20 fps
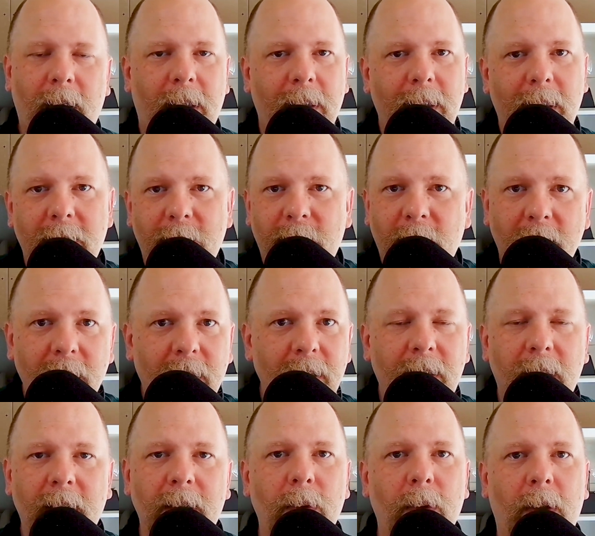That's very
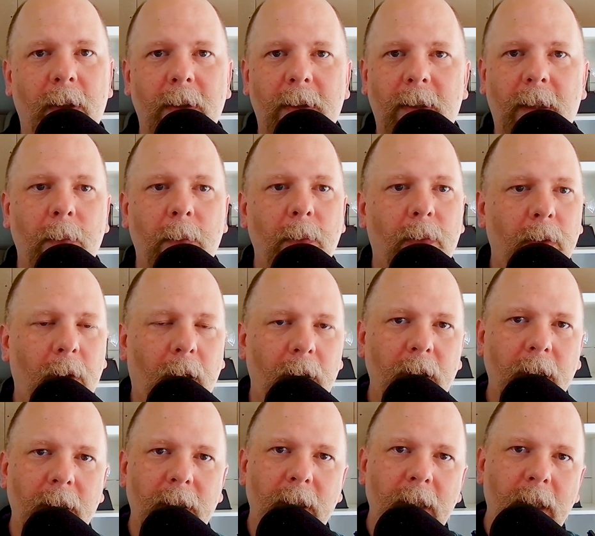contextual. Some
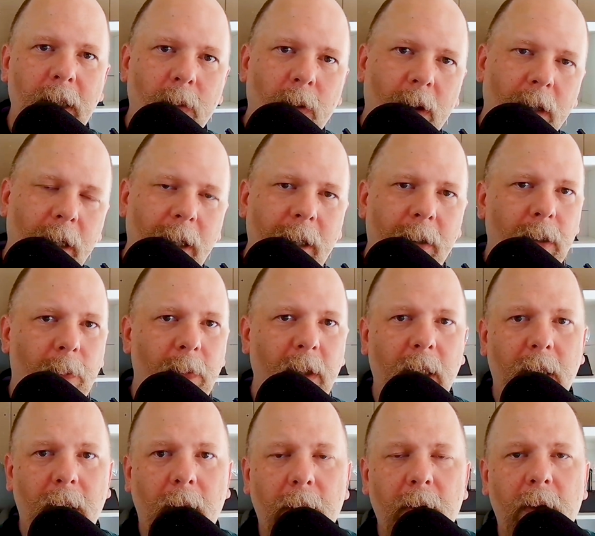projects need one layout, some
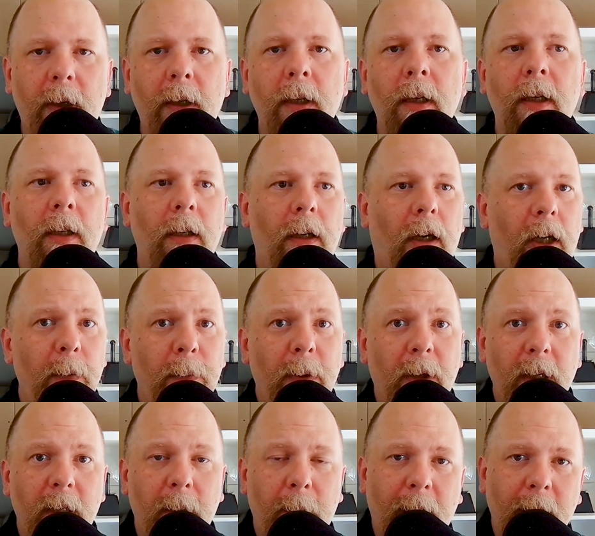need another. Are you
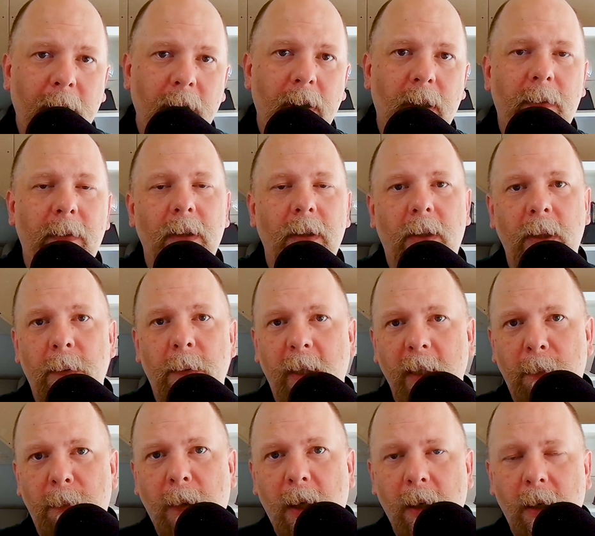building a microservice? Are you
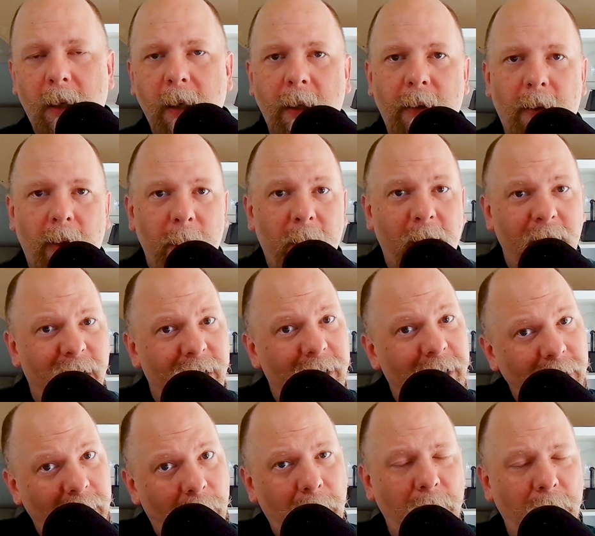building a monolith? Are you building a
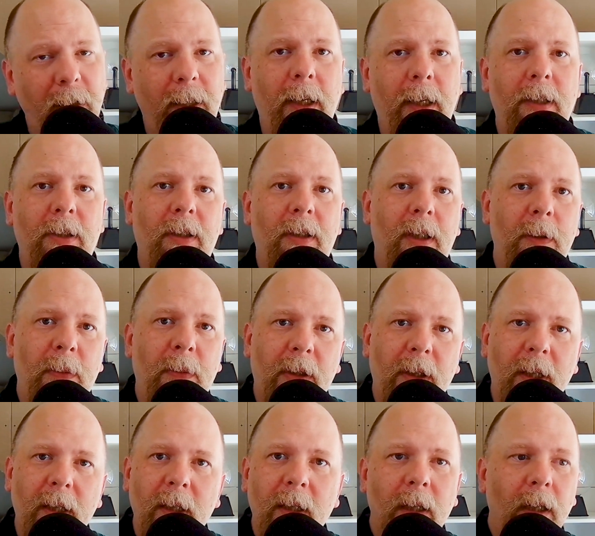desktop application? Are you
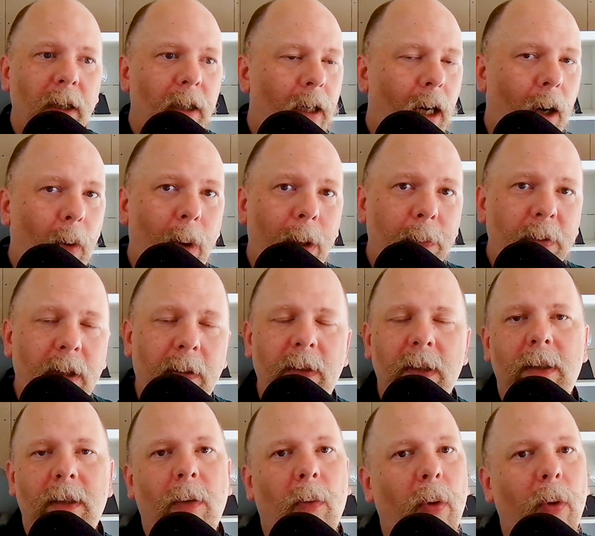building a web
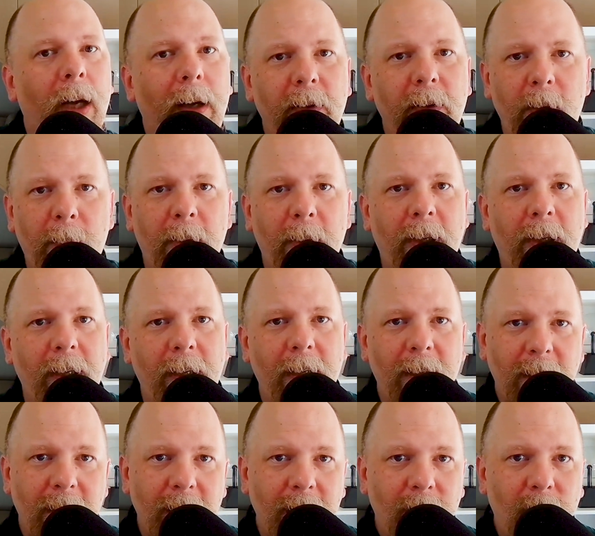service? Whatever you're building
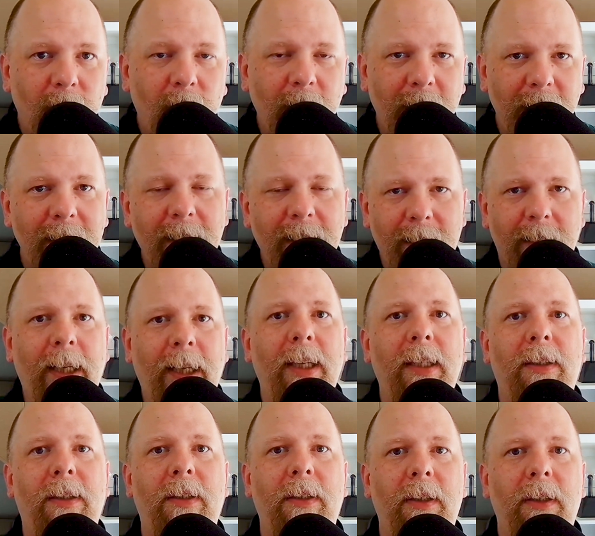really
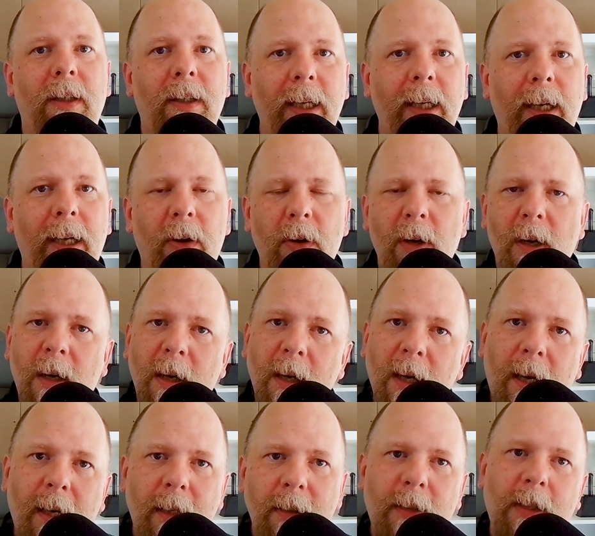dictates your layout,
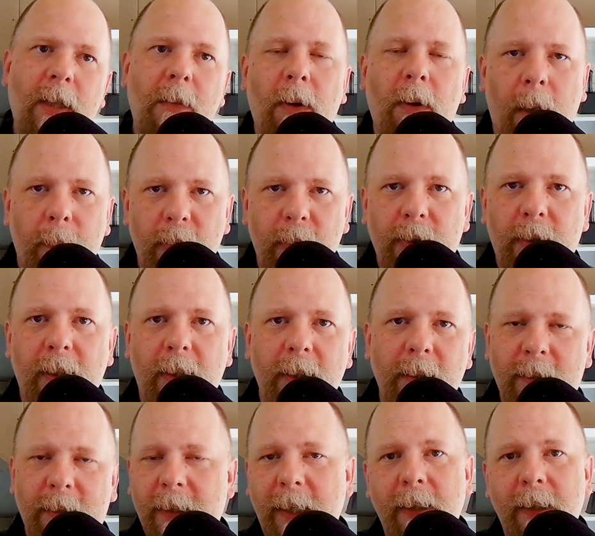not some
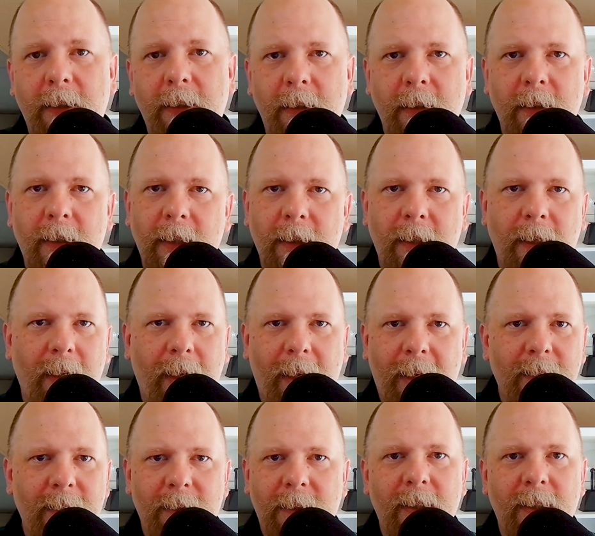arbitrary standard that
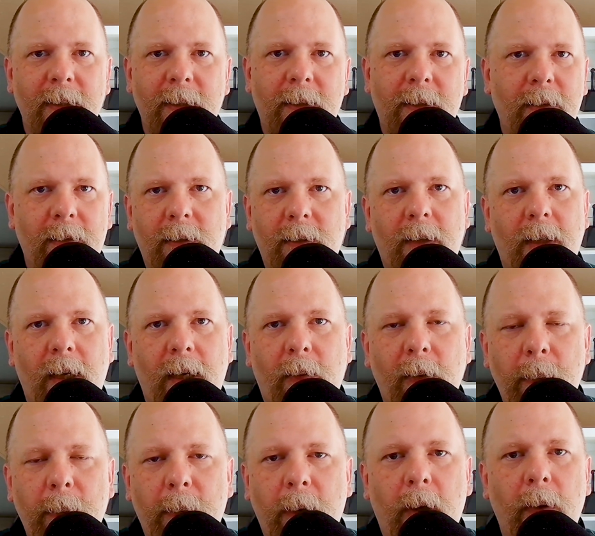has this
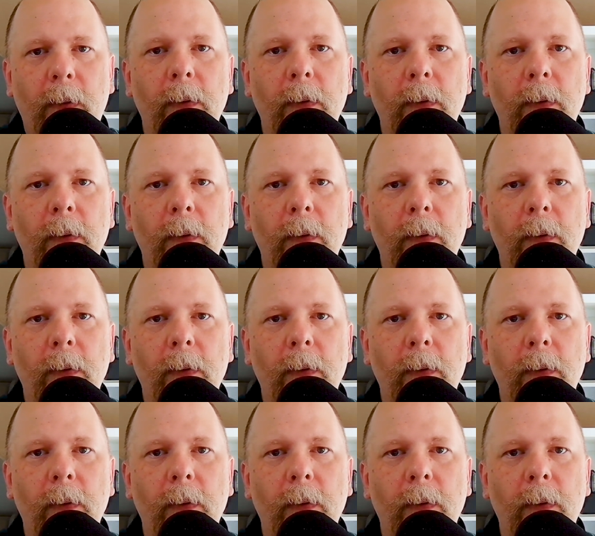repo.